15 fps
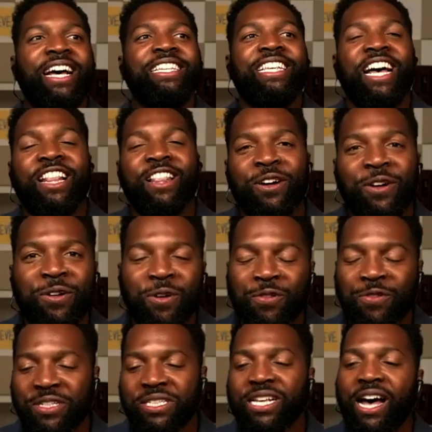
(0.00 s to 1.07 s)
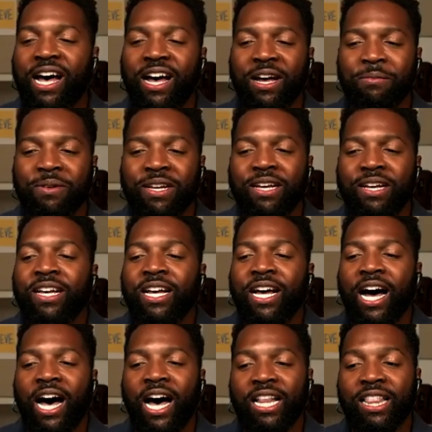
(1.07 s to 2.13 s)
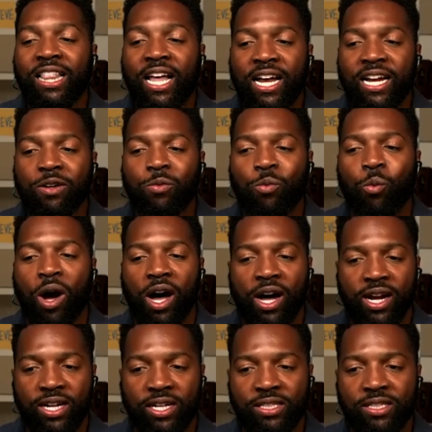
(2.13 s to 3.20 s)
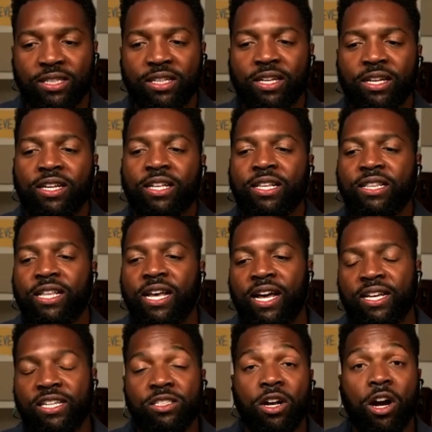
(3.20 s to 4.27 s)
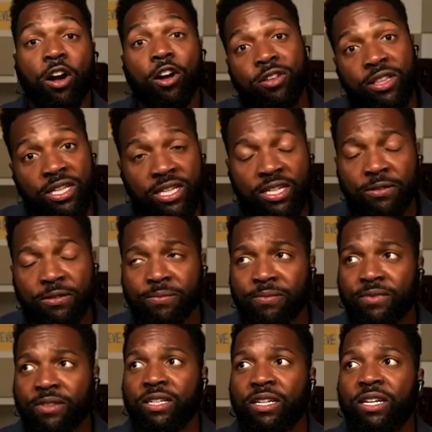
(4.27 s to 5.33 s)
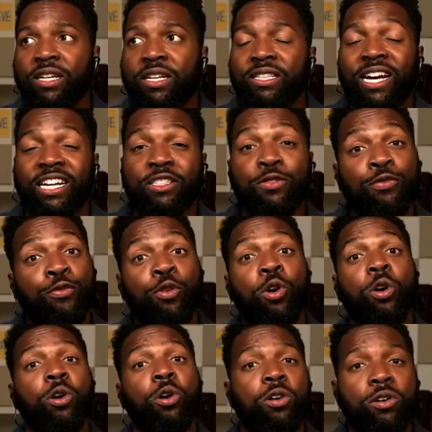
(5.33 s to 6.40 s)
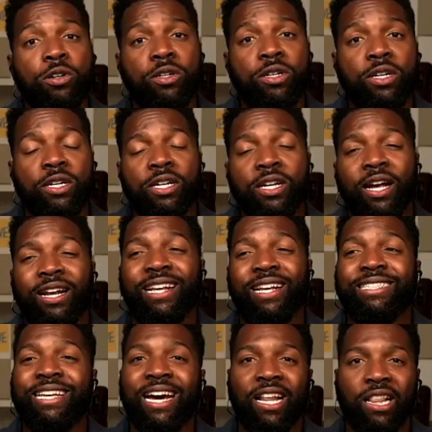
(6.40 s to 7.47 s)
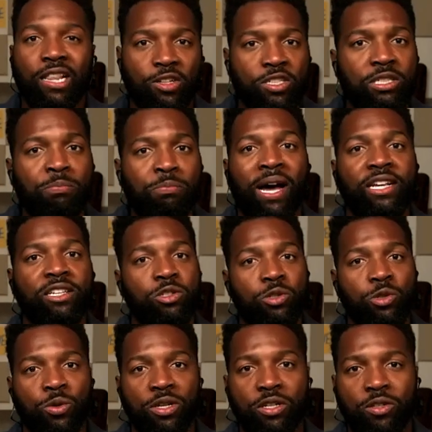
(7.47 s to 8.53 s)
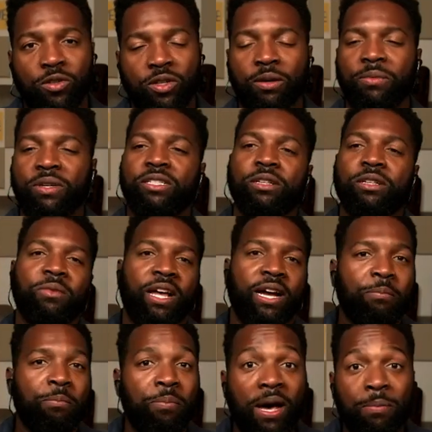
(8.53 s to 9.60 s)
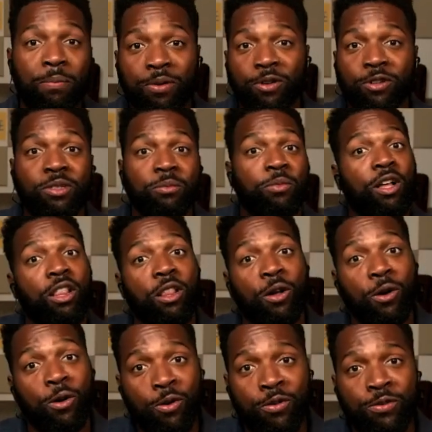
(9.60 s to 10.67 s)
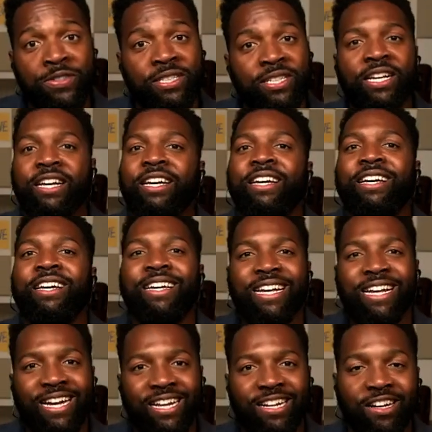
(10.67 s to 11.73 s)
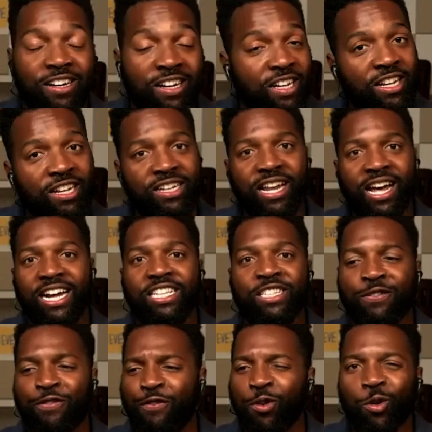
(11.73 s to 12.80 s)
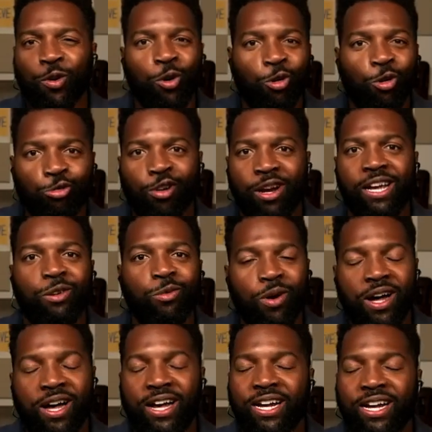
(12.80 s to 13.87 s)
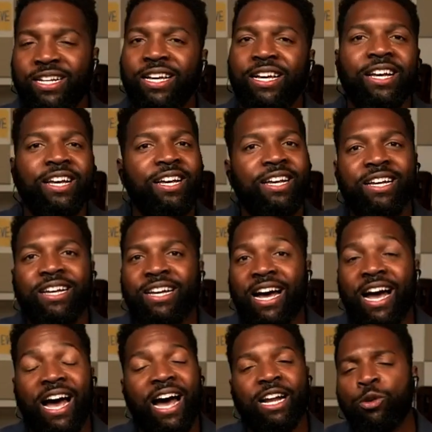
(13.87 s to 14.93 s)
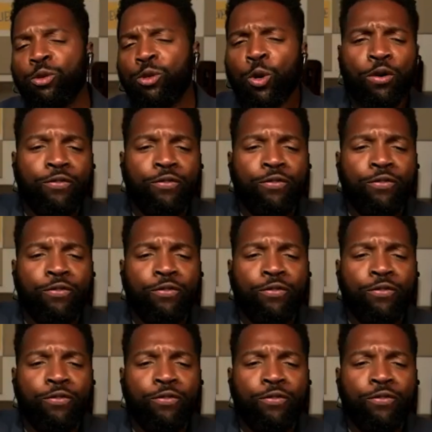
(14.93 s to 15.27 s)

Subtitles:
I learn over time, I like wine that is earthy, that's full, and got a little spice to it. You give me some like pepper, some cloves, and a nice full red wine. I don't know if